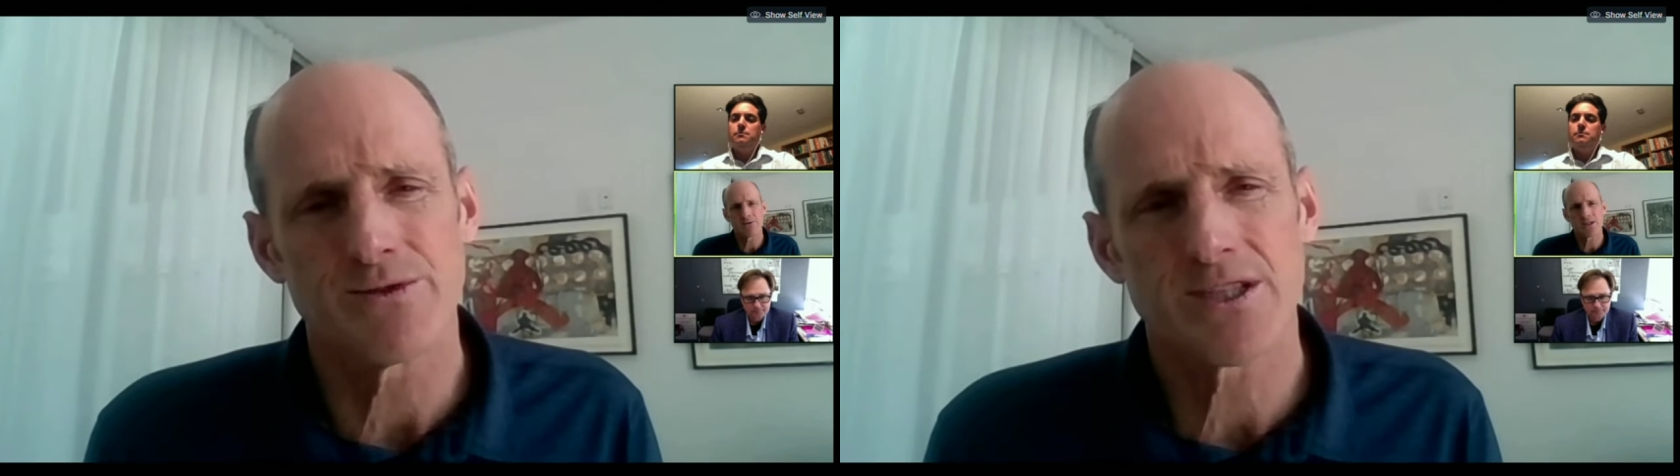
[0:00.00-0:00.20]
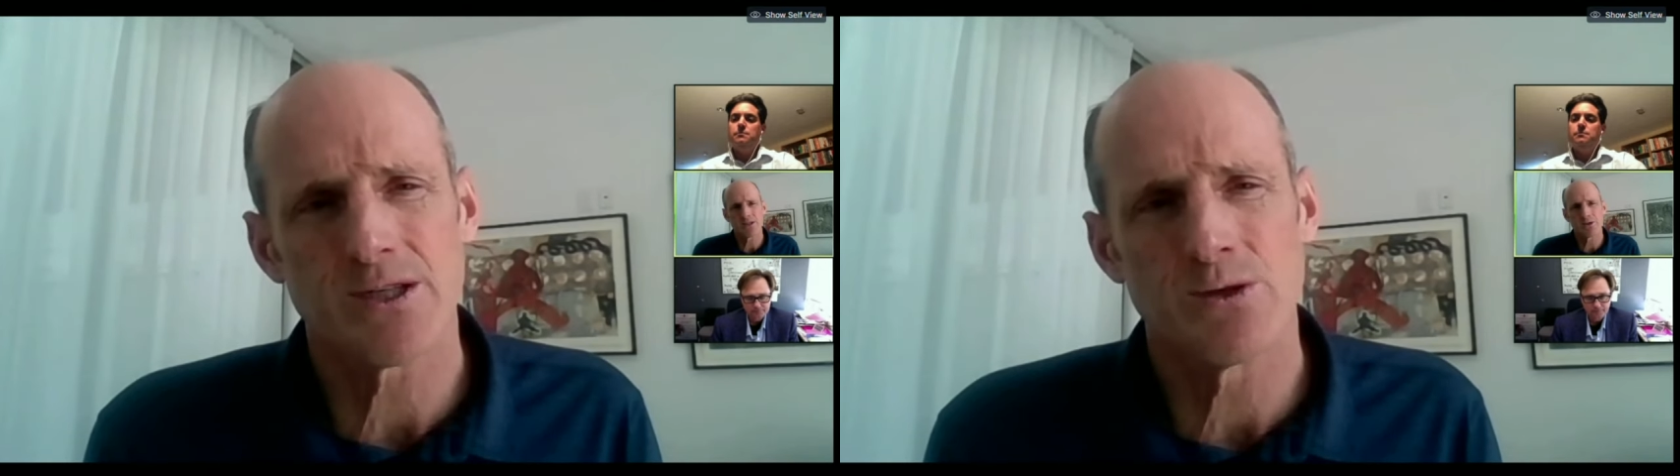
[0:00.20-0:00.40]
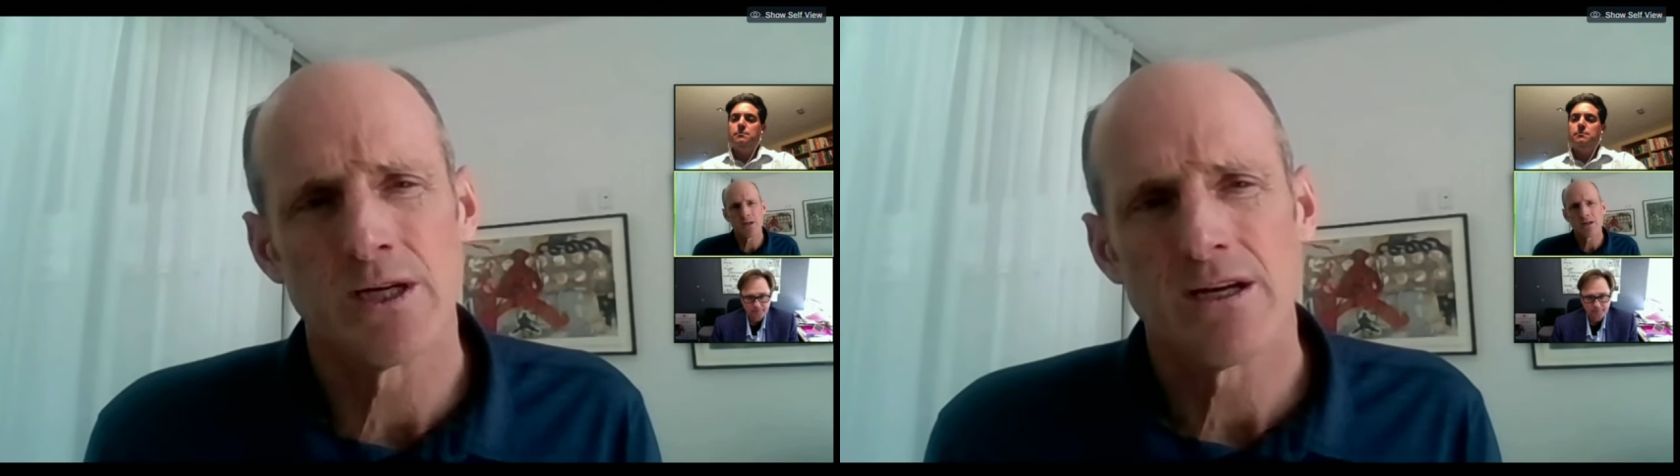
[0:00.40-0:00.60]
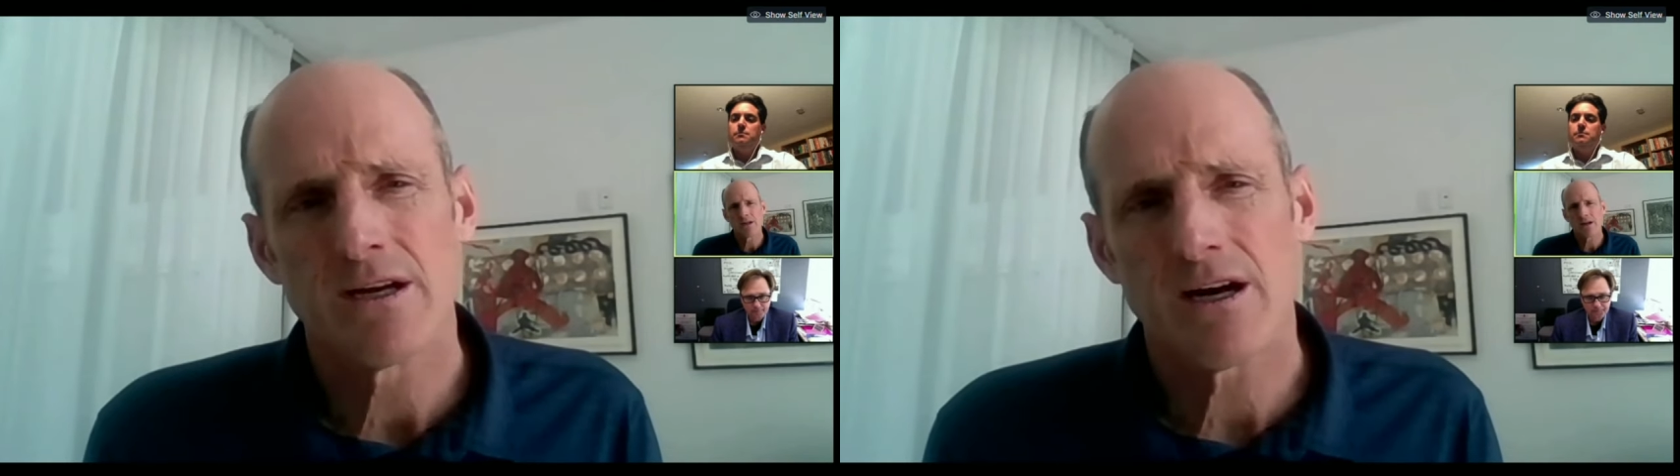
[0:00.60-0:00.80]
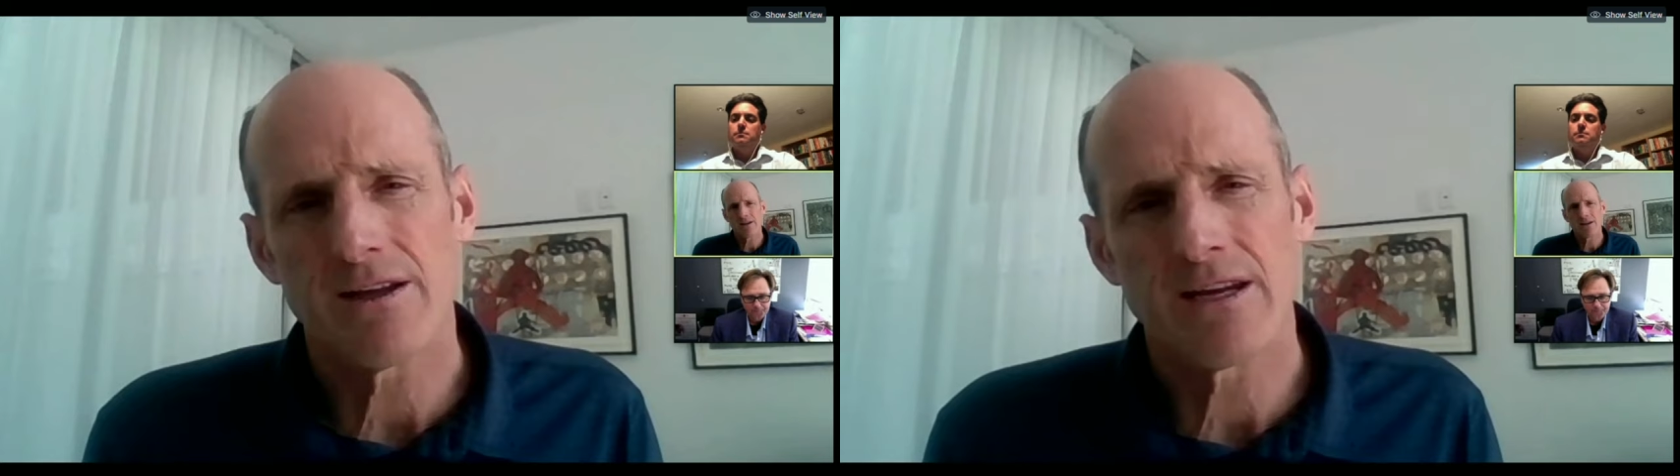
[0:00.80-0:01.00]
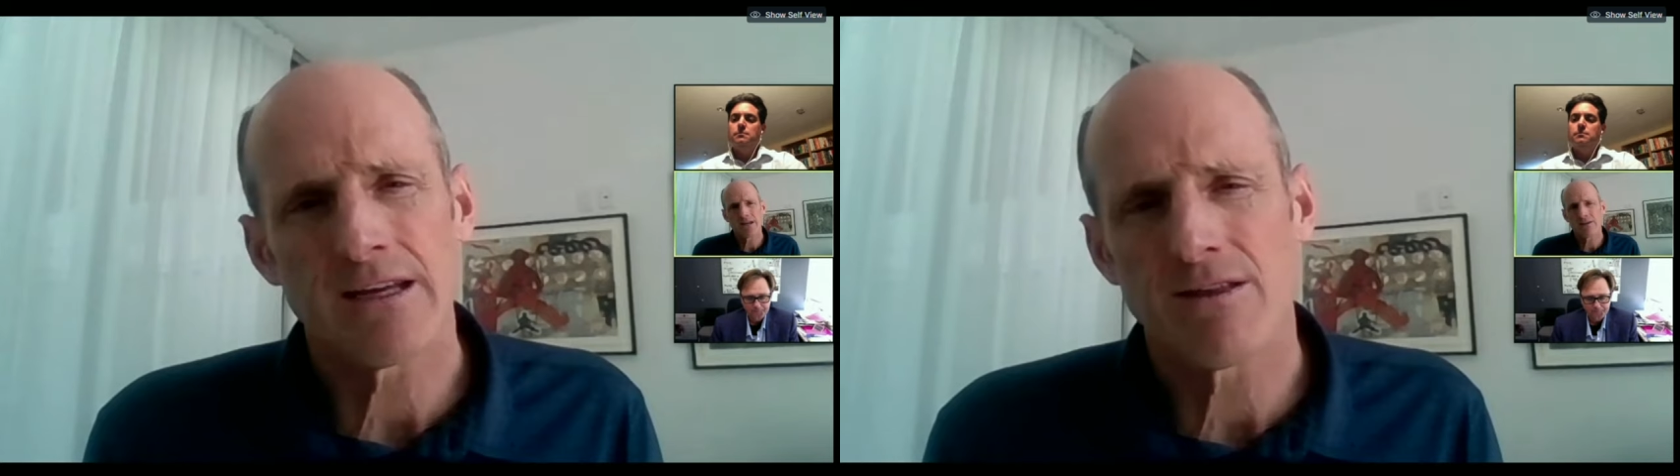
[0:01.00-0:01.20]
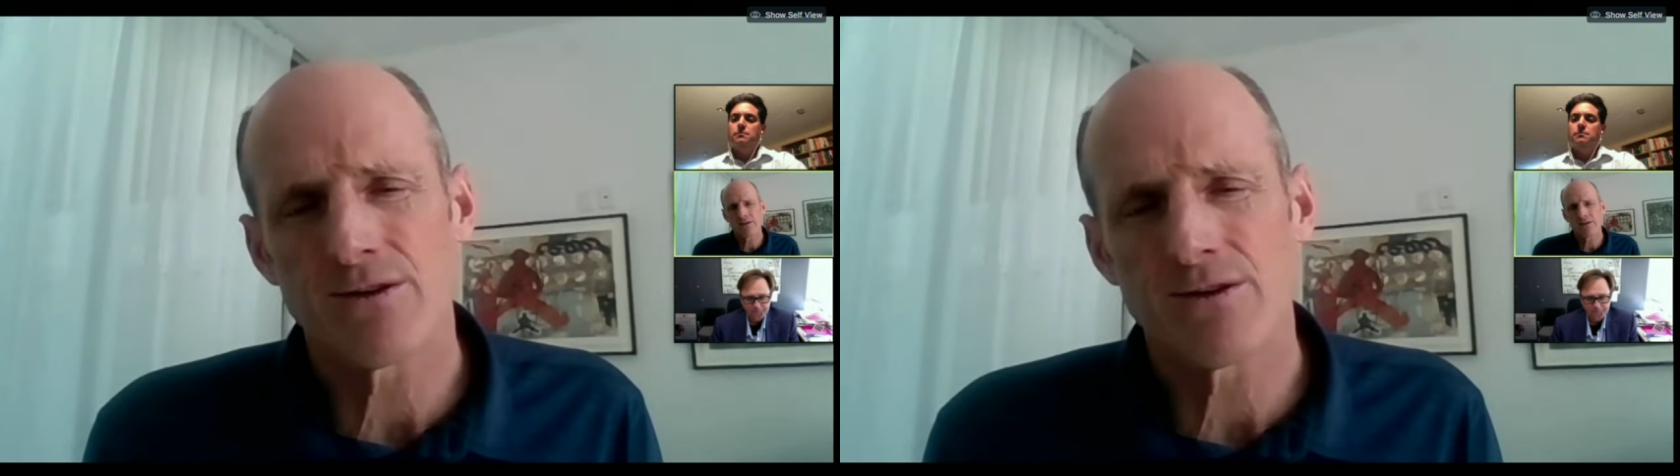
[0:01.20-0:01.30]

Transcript: So I think